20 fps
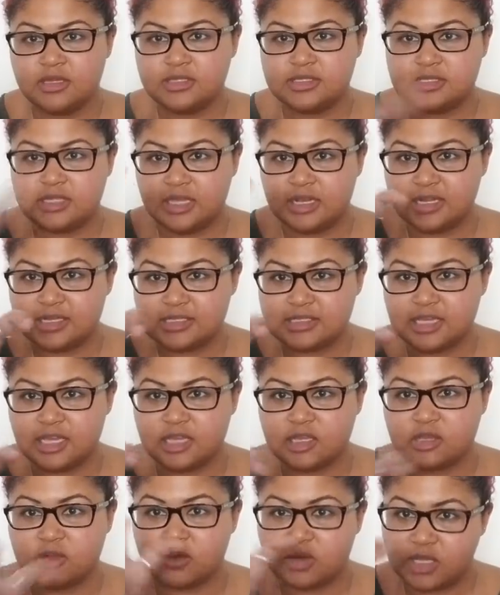seen as
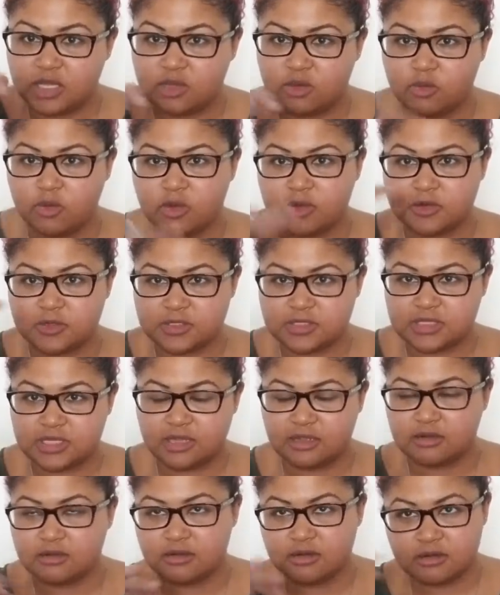like your equal or
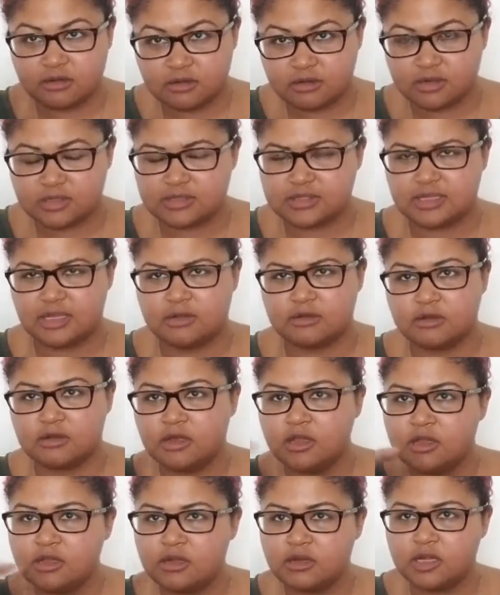standard
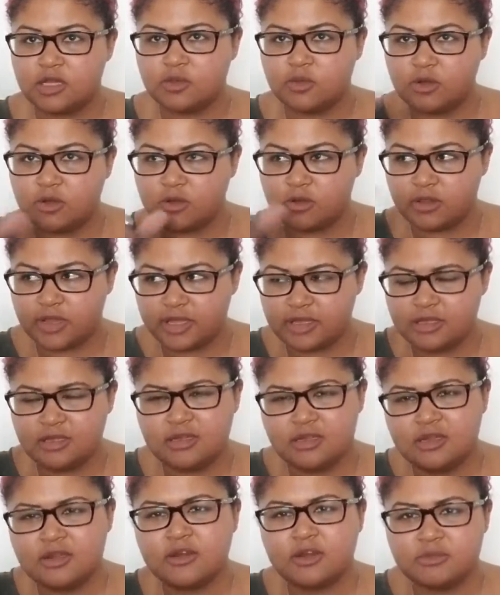standard your equal or like you,
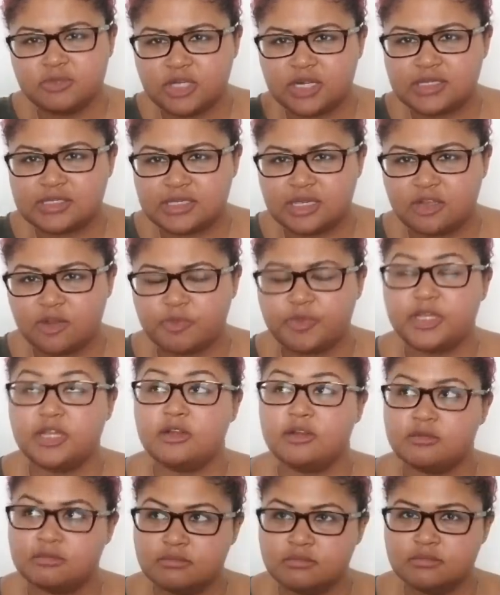you know what i'm trying to say your
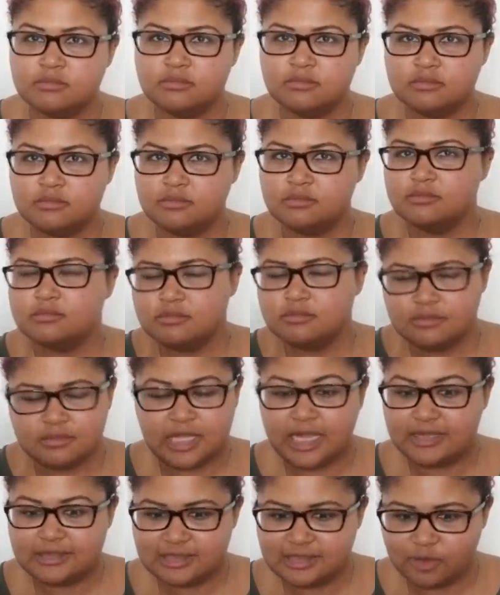peer
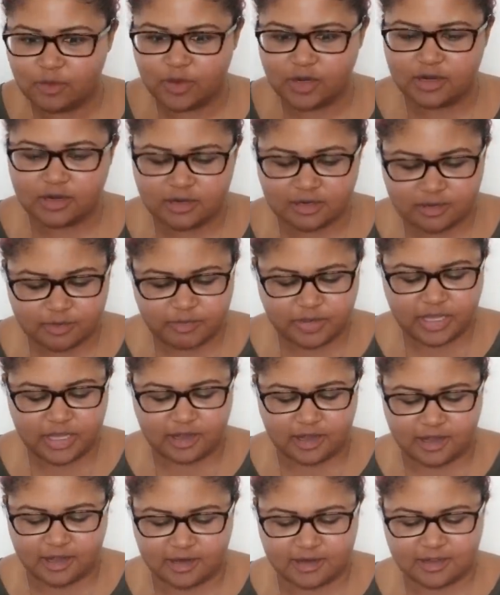that's the word
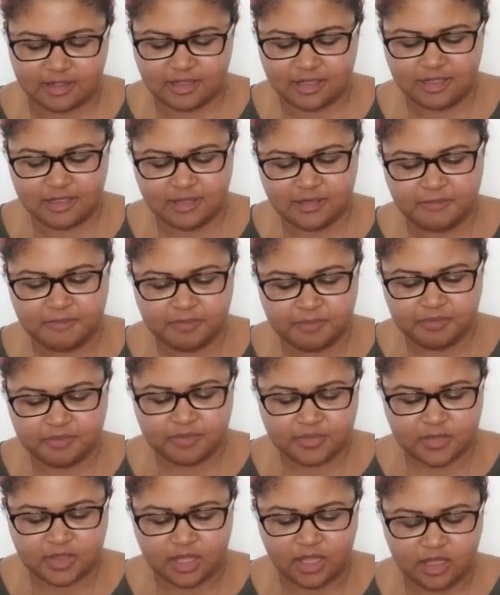peer
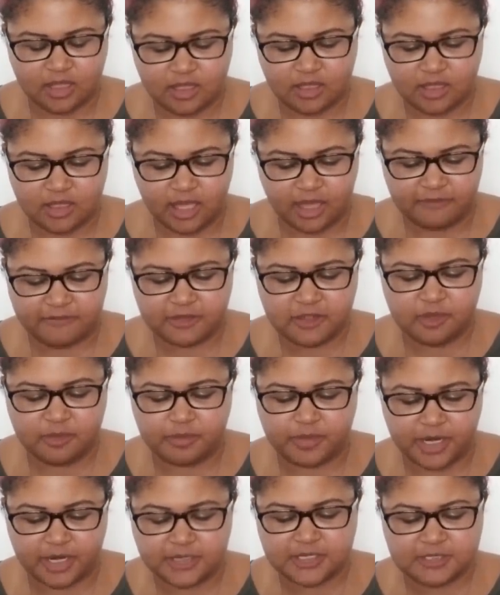i feel
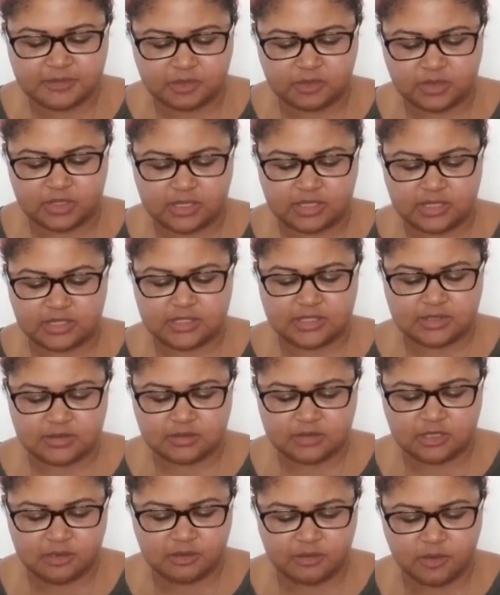embarrassment with this
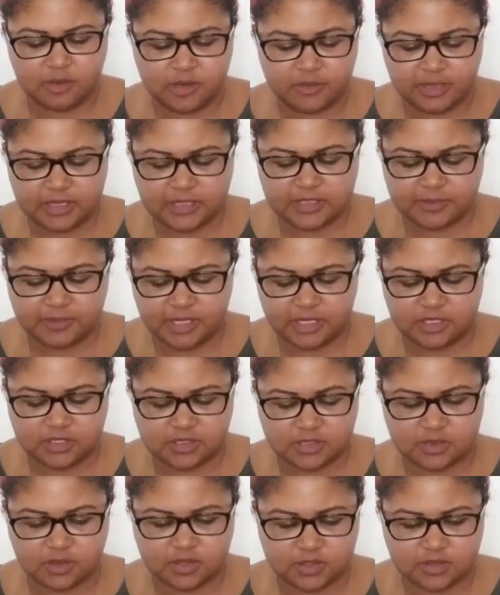tell me more about this page of
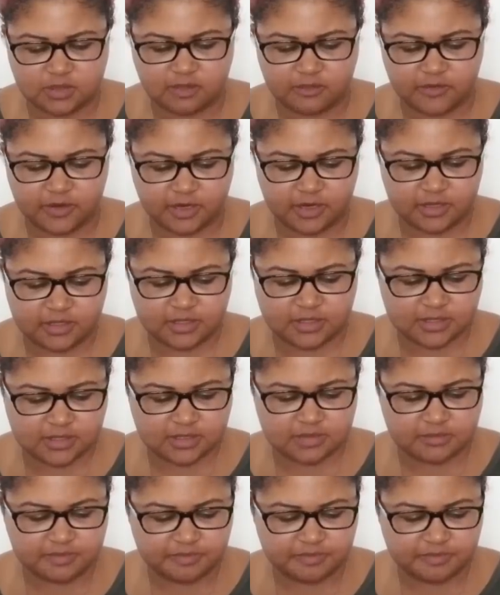swords in reverse